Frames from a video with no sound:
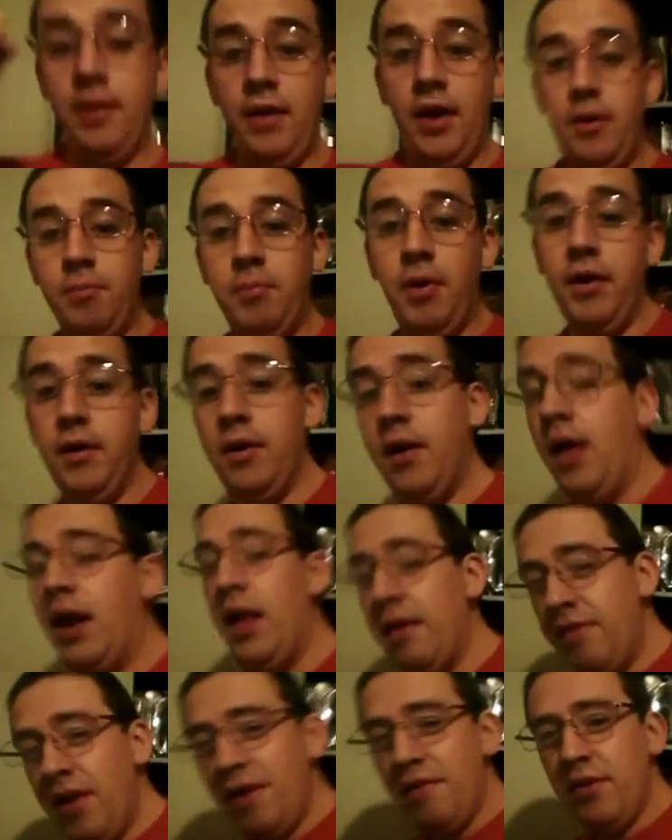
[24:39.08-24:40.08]
the like button,
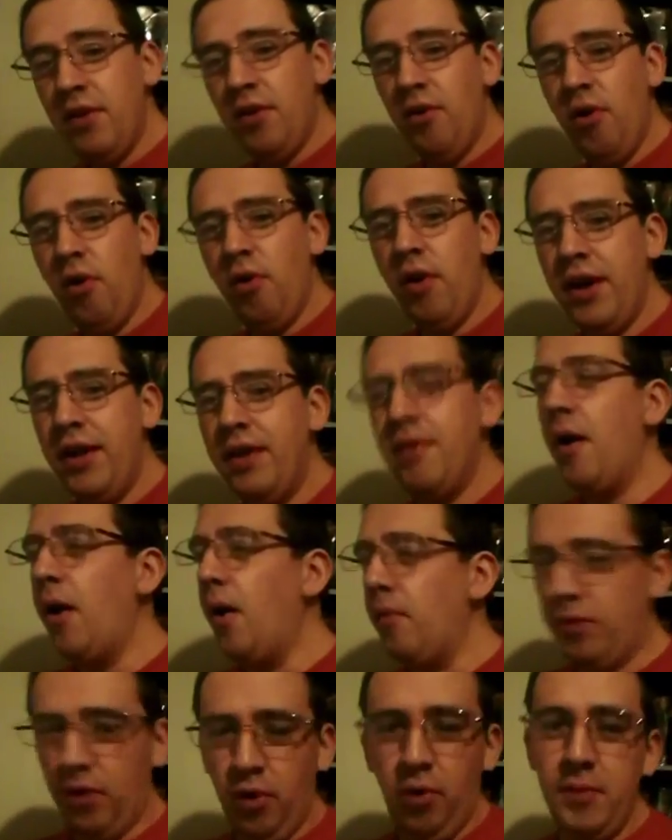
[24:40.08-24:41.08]
and if you haven't done it already,
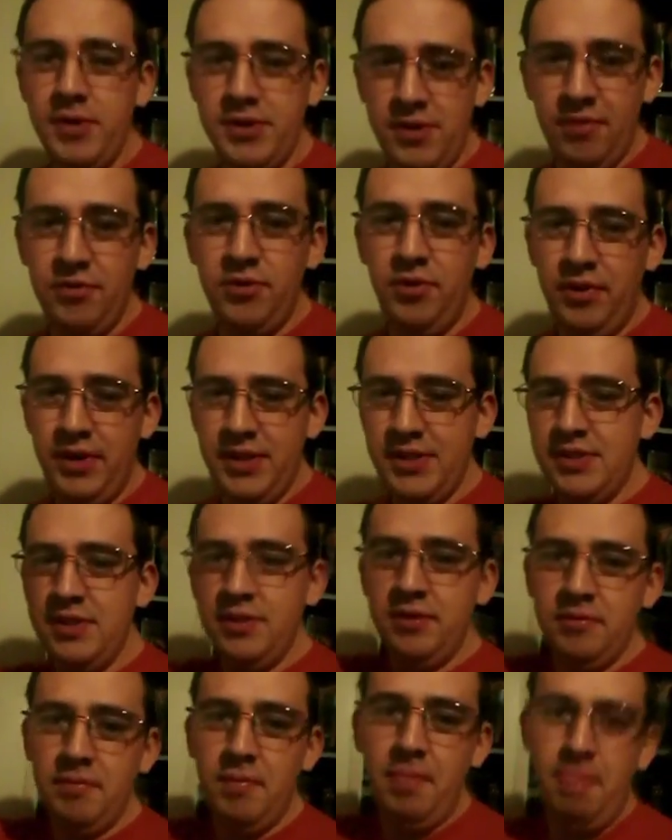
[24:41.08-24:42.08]
I'm going to hurt myself doing this.